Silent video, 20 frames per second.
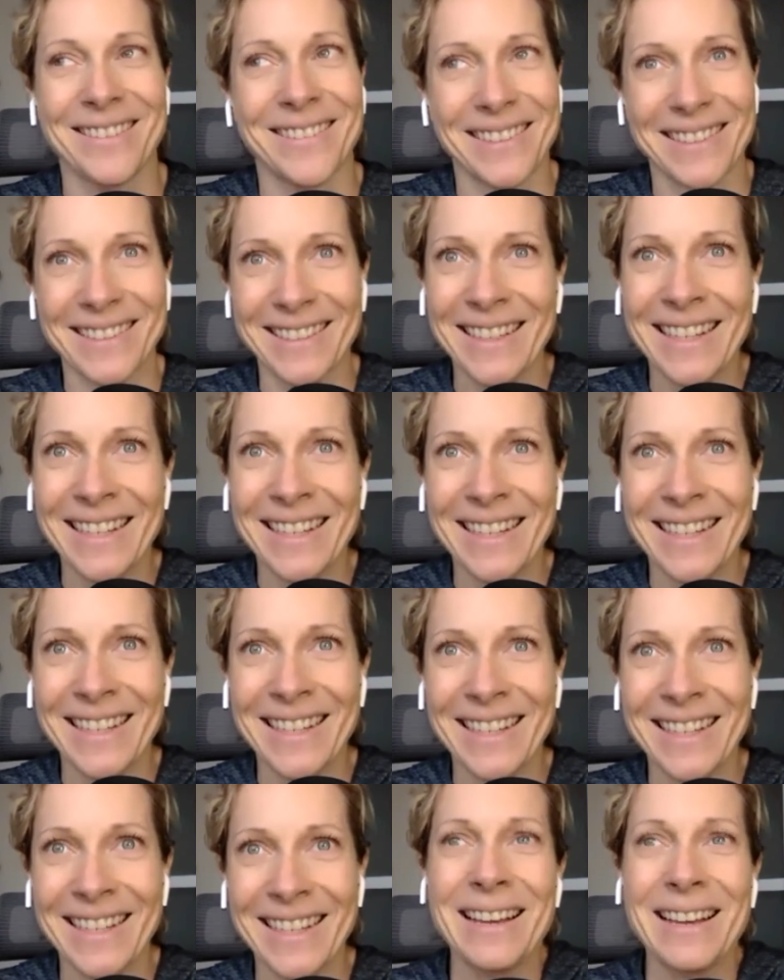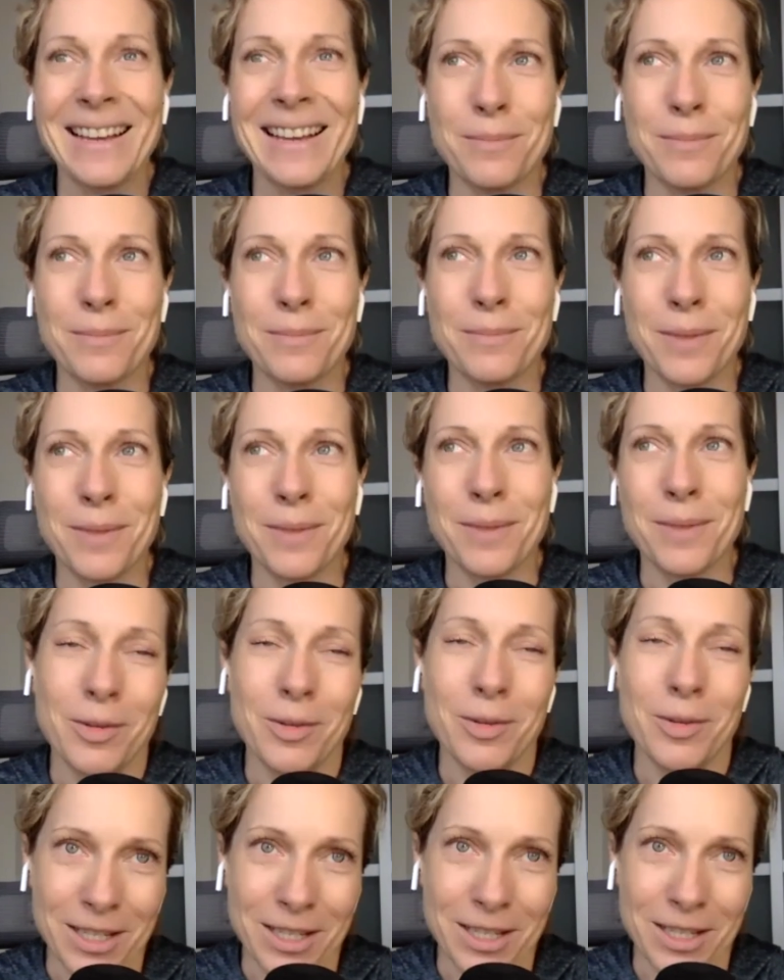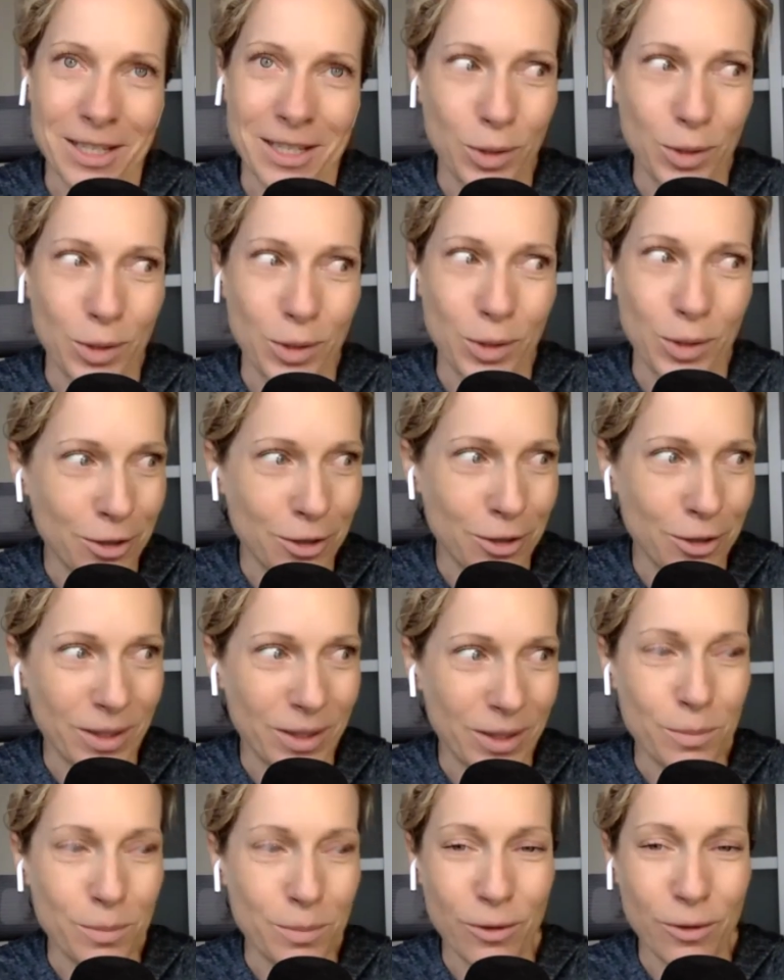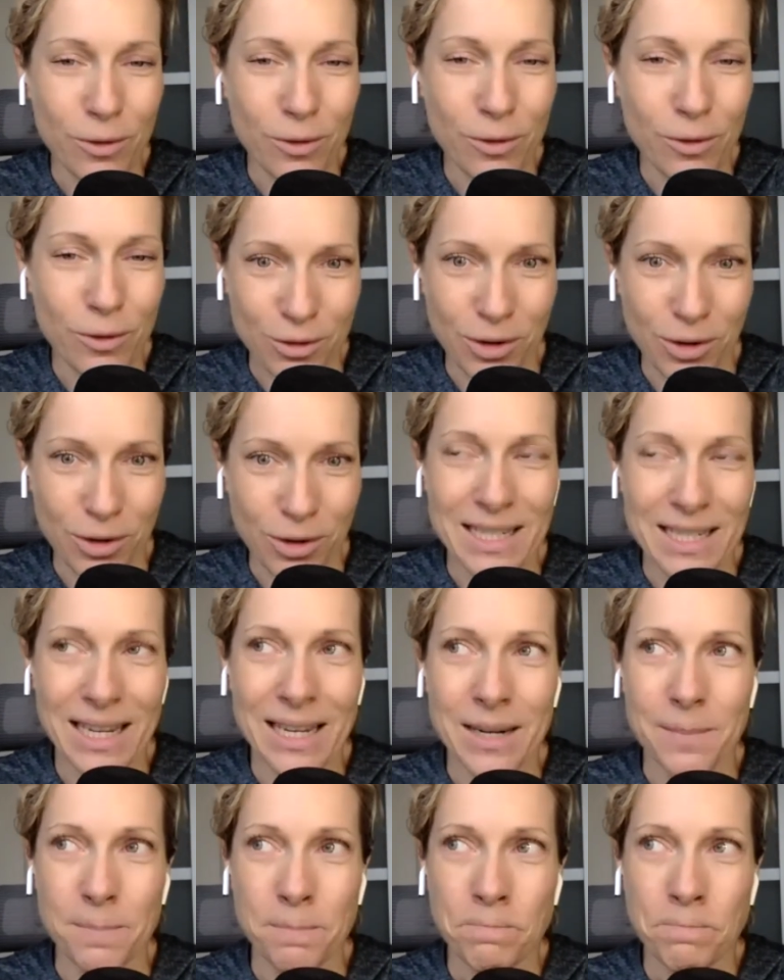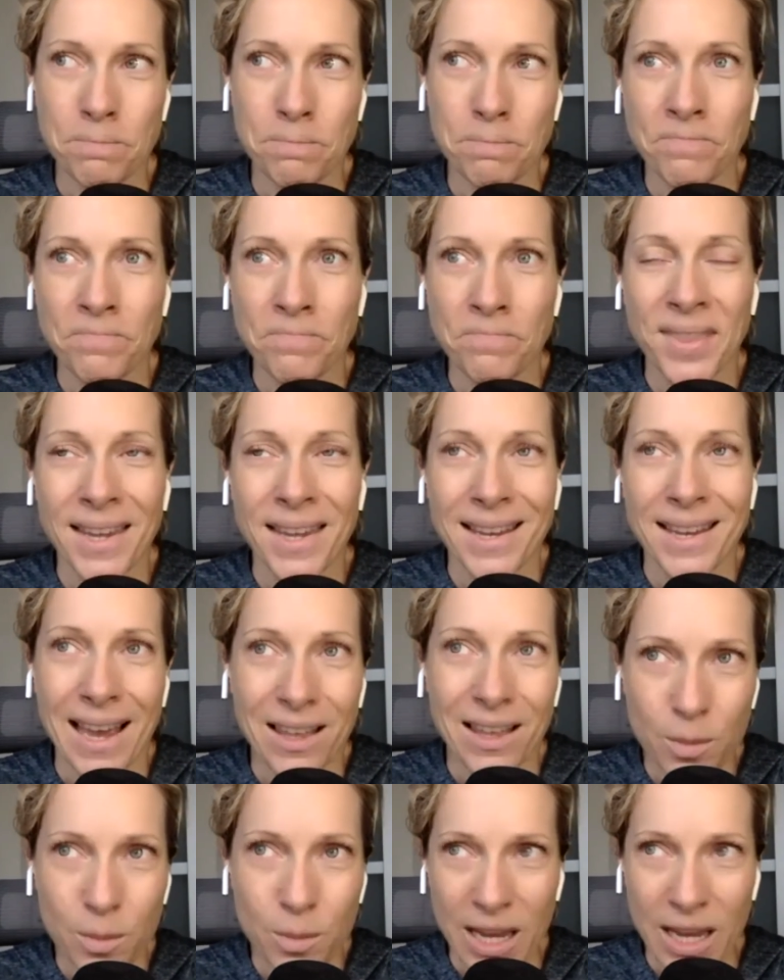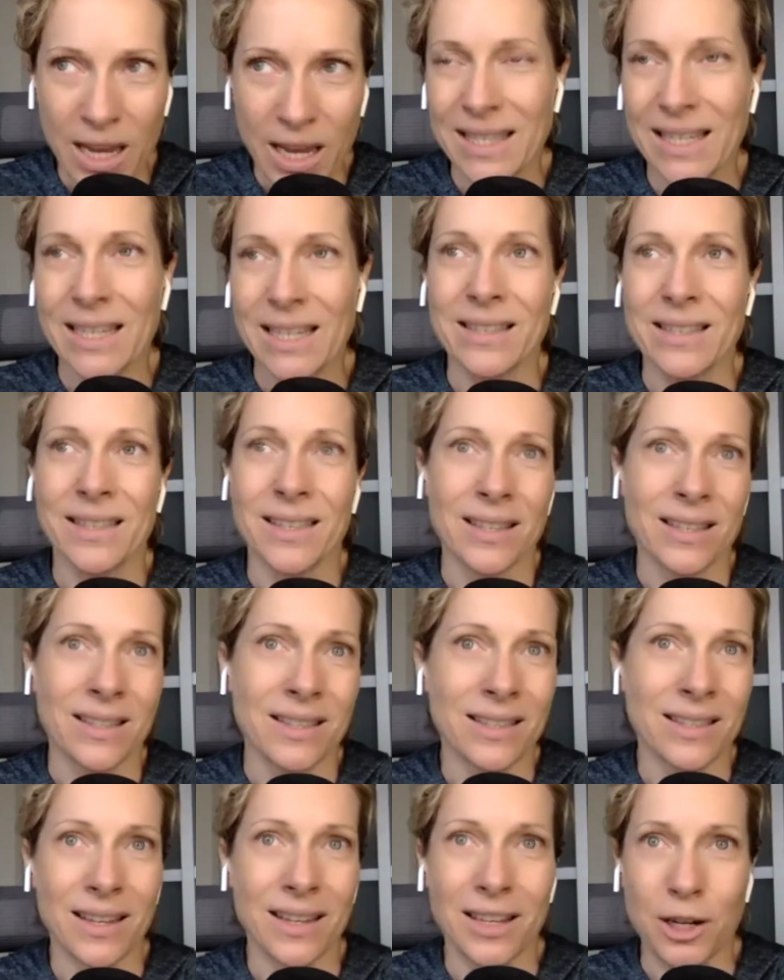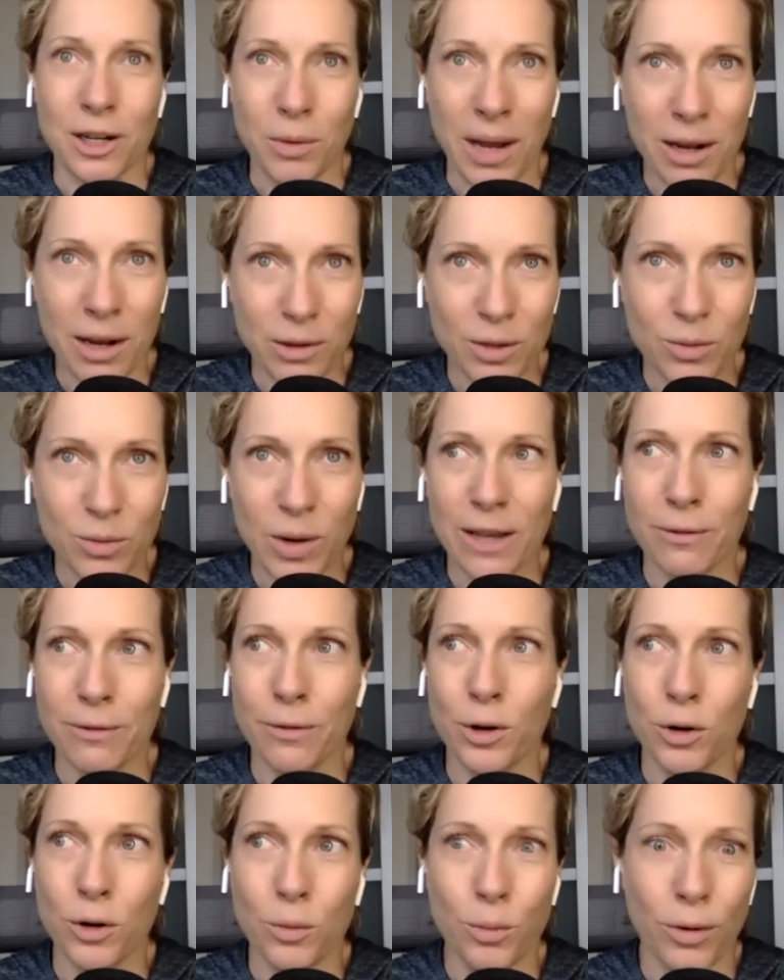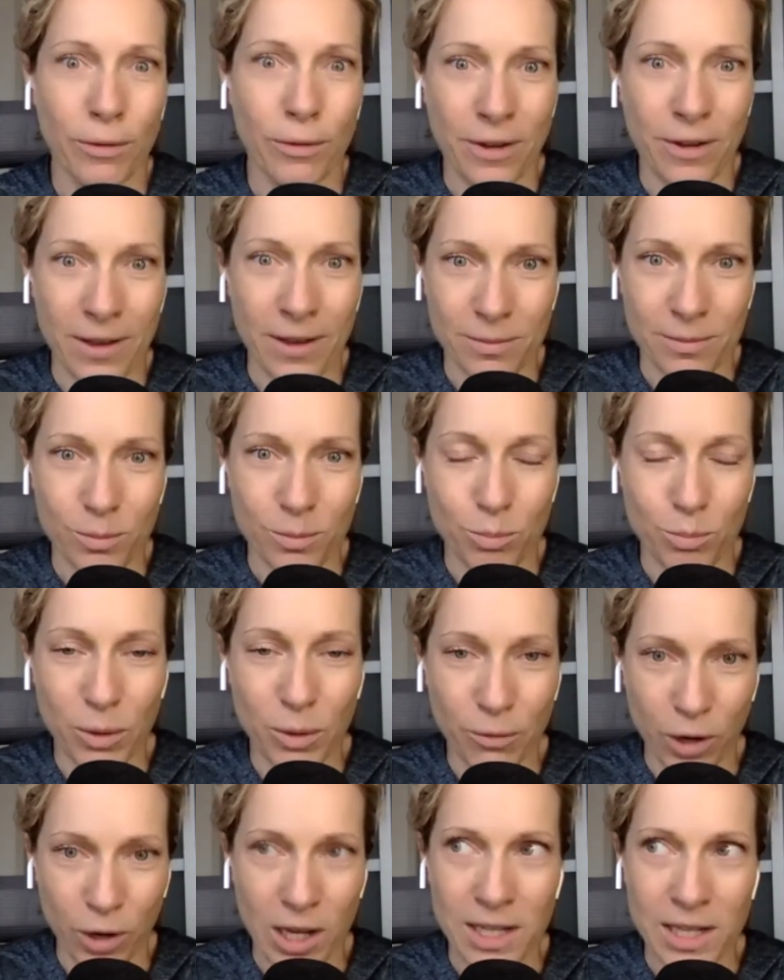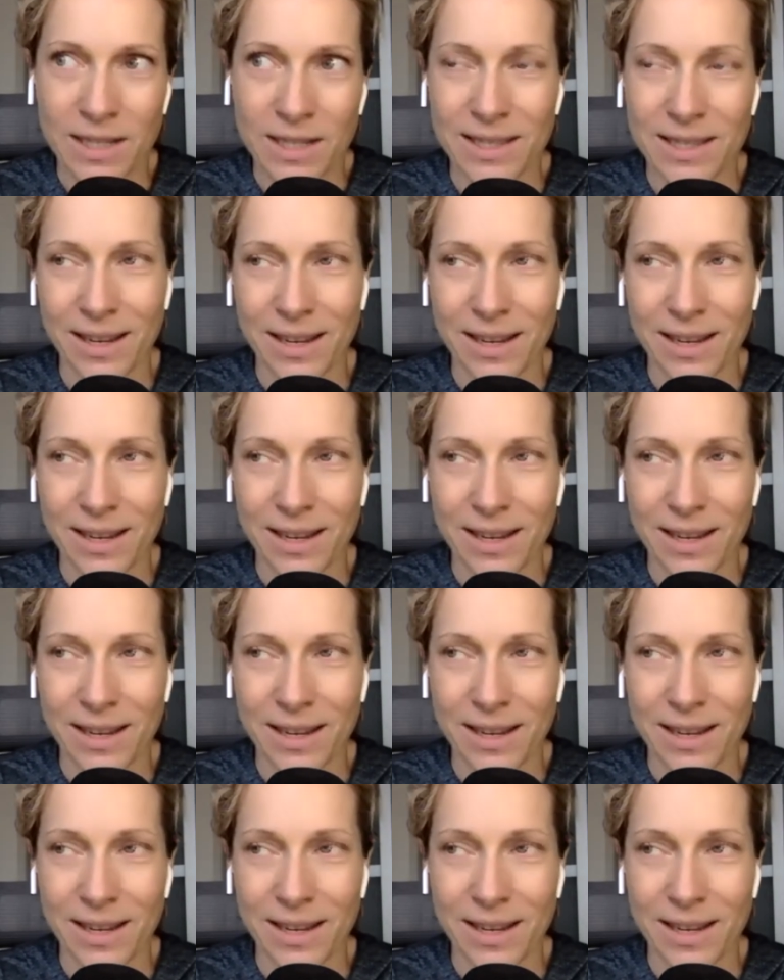good. I mean, it was a good book too, but the movie's great. And Kathy Bates is this, housewife who befriends